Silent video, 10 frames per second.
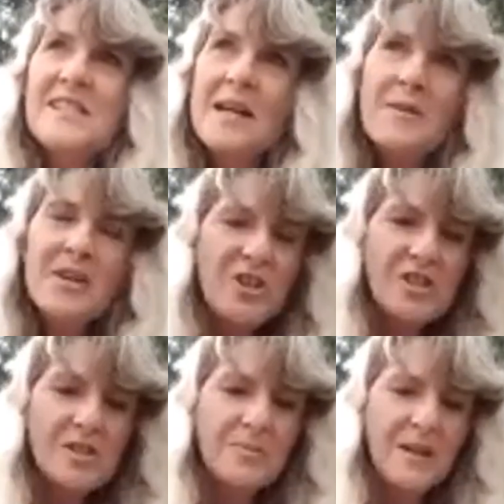something I
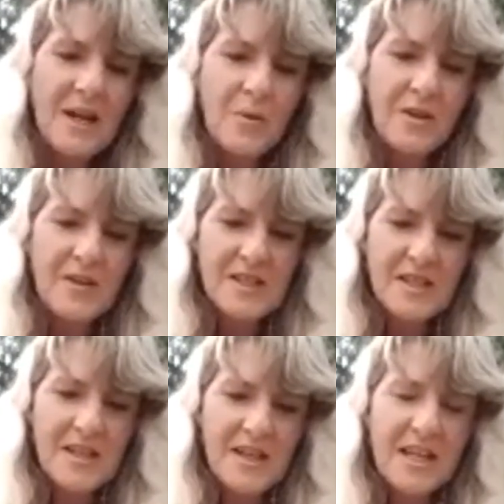used to play with as
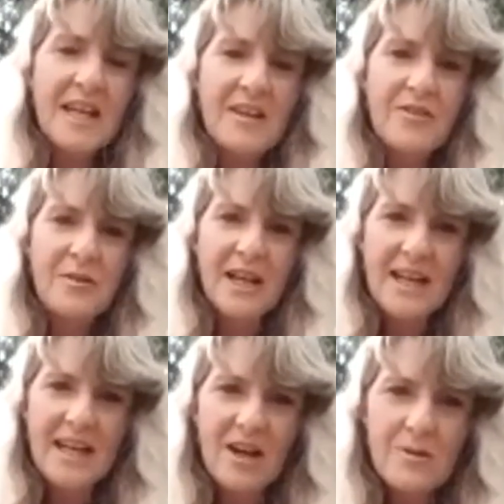a kid,
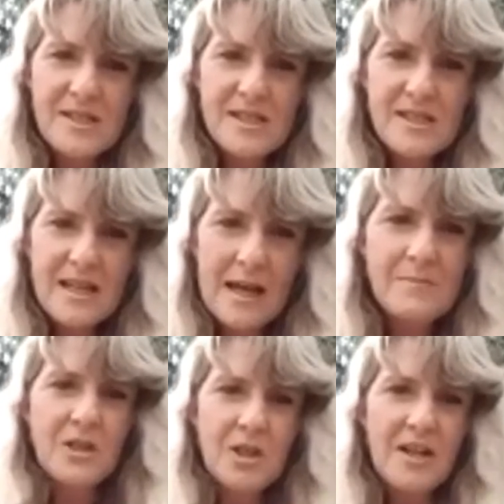really. I was
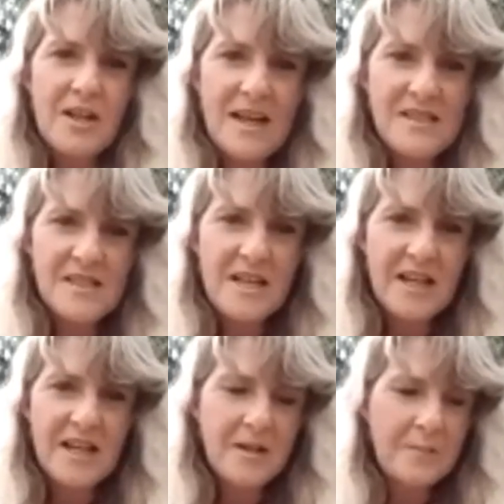absolutely
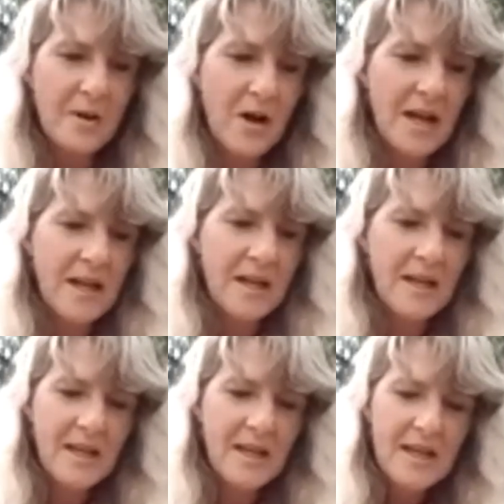fascinated by
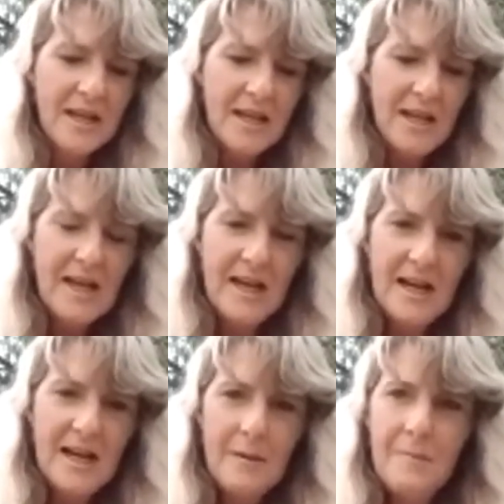
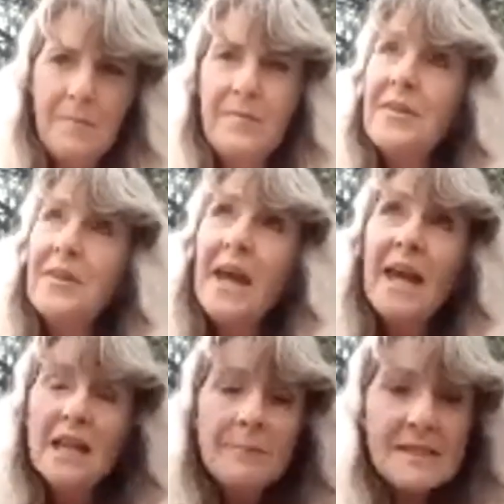the
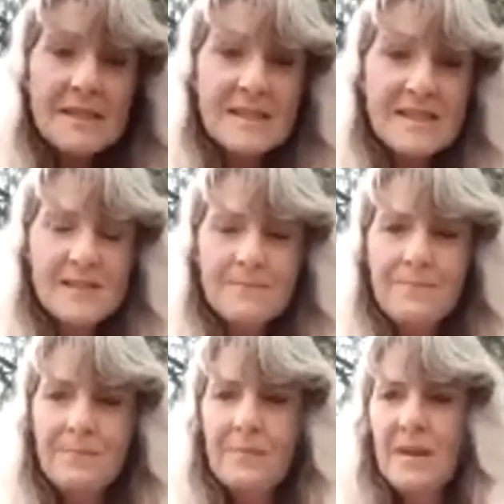elements,
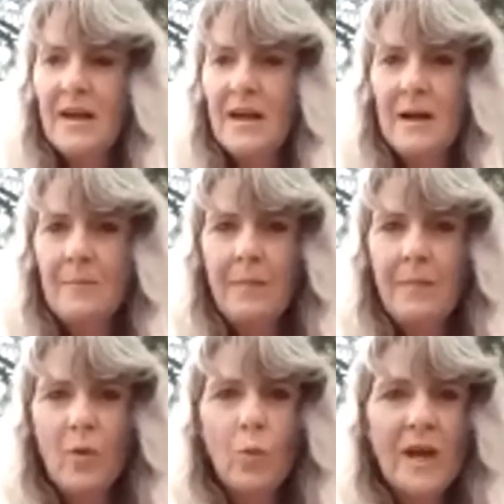
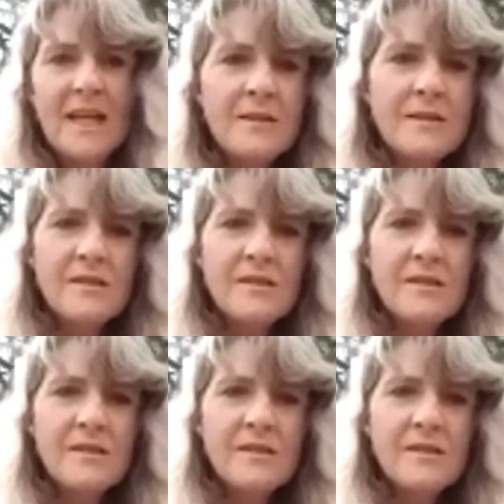wind,